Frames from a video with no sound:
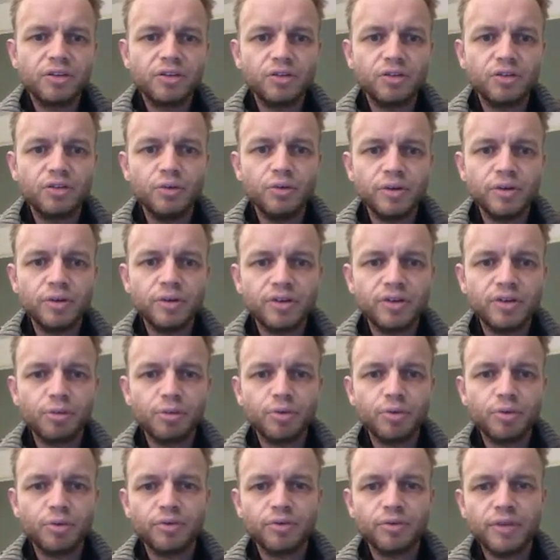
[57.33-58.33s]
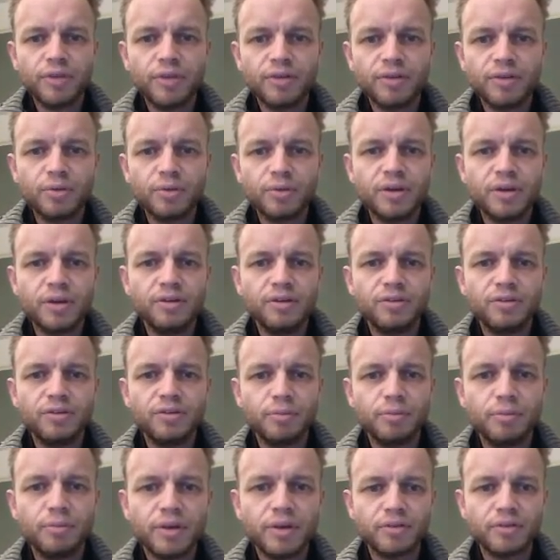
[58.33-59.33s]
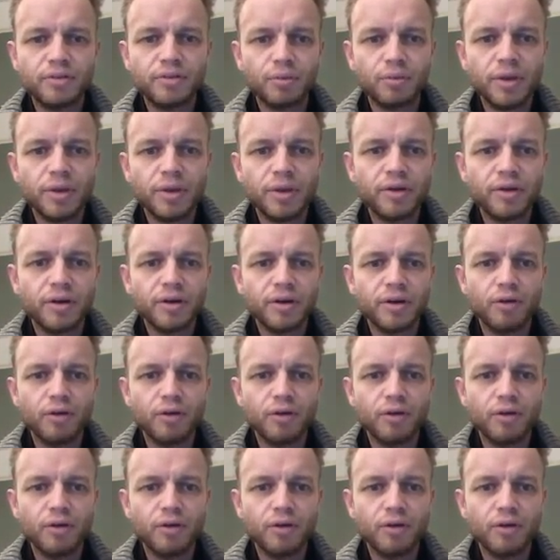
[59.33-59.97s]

2 examples of things we can use to measure the weather.